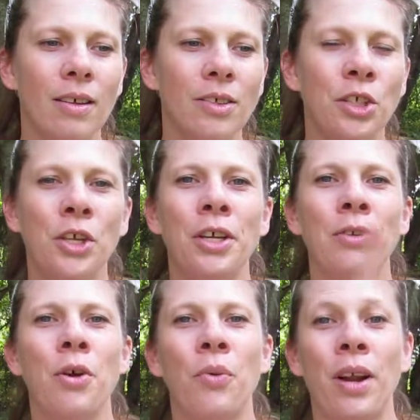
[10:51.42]
so you
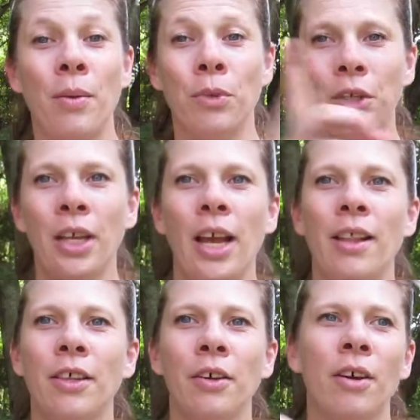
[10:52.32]
know what I'm looking
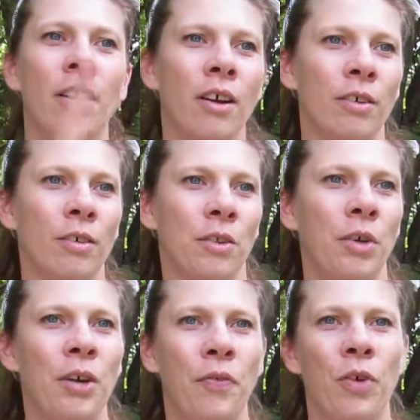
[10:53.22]
at. There are
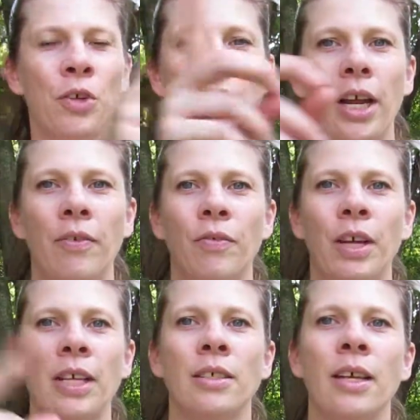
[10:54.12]
4
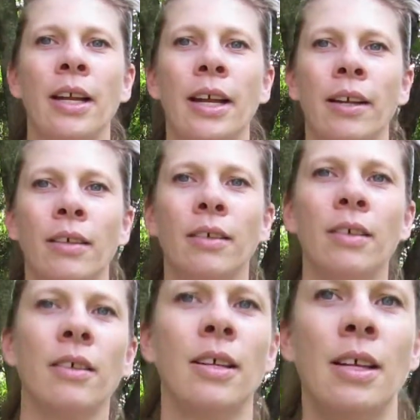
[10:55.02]
dragonflies, and
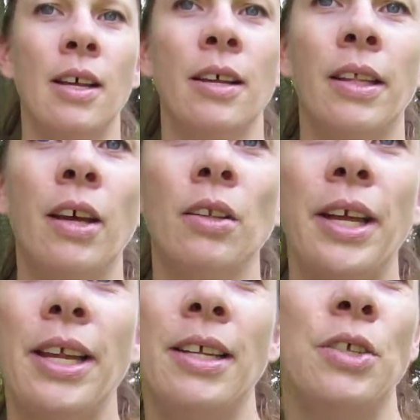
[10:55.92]
they all
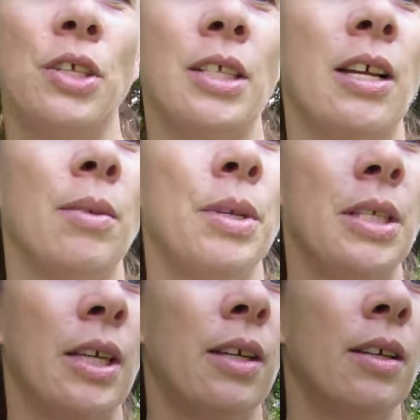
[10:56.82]
landed just now. Let me
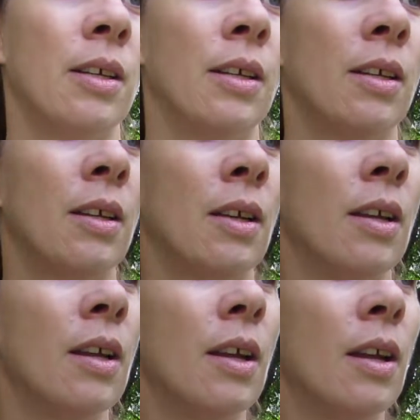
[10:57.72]
see.
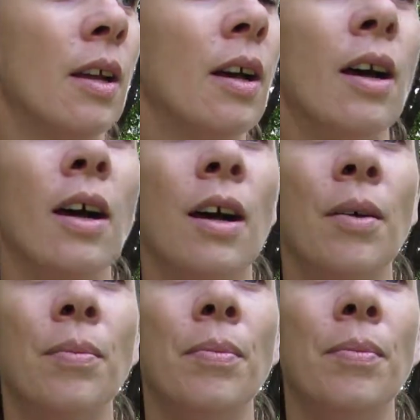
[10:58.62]

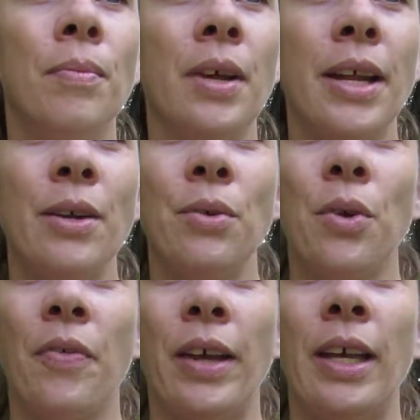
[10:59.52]
And I don't know
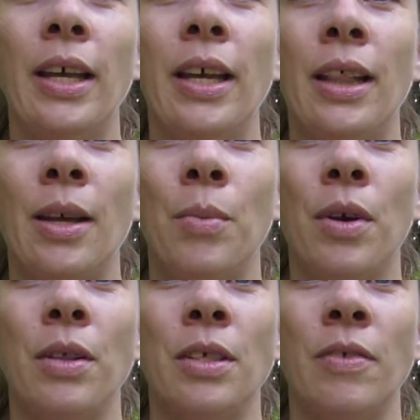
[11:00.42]
if I can get them
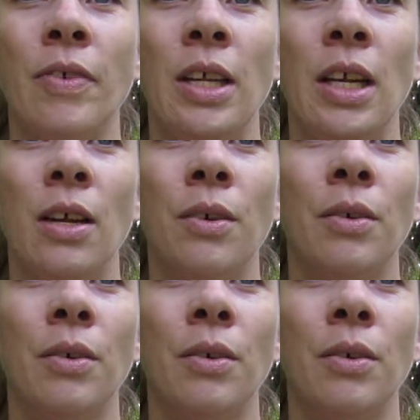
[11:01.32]
on this video,